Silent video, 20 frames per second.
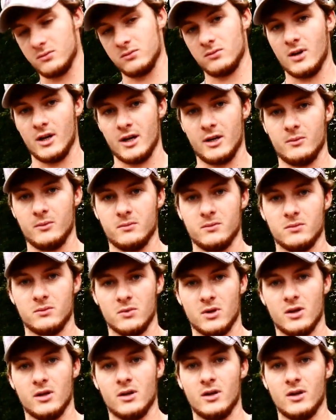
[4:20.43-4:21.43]
rain
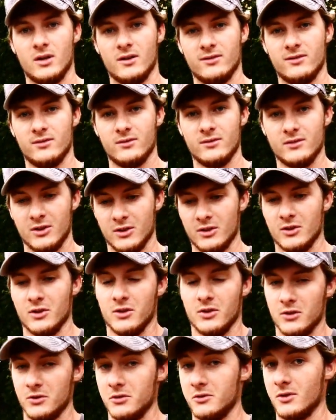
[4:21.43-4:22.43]
runoff, you're going to
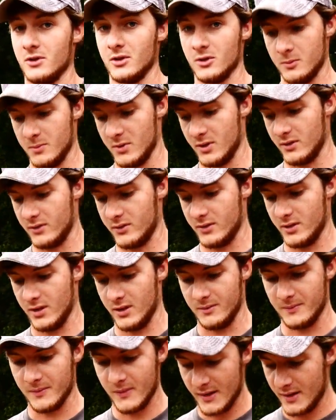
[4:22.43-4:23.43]
lose a little bit of seed,
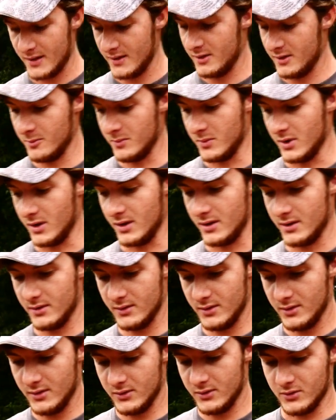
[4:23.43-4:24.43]
but
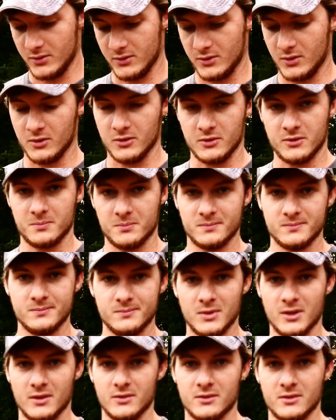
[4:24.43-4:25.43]
it's always
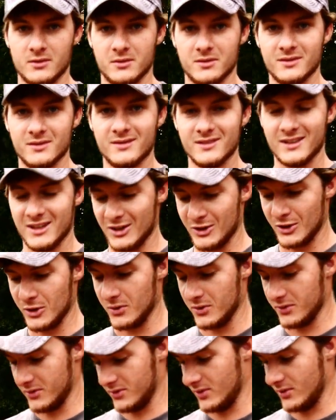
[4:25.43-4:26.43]
best to kind of go
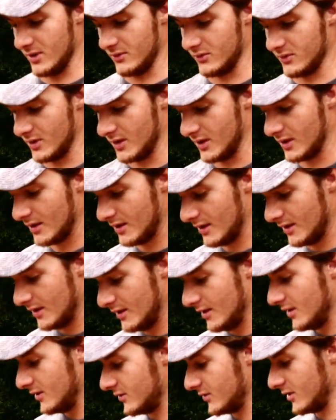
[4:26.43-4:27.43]
on the safe side.
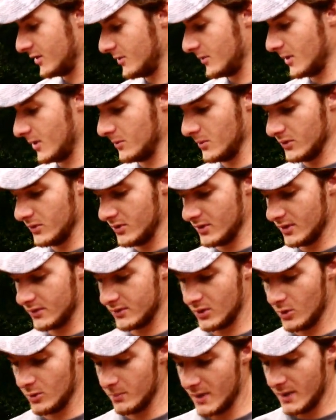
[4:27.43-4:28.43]
So anyway, we'll do this
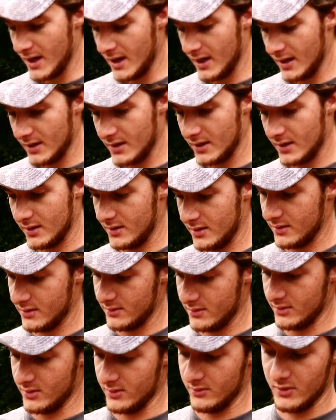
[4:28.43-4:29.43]
whole bag
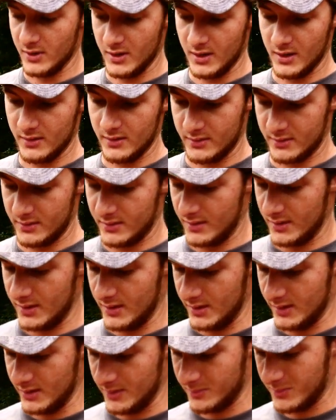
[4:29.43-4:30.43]
of this,
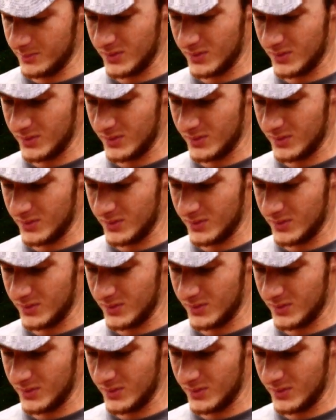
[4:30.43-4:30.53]
and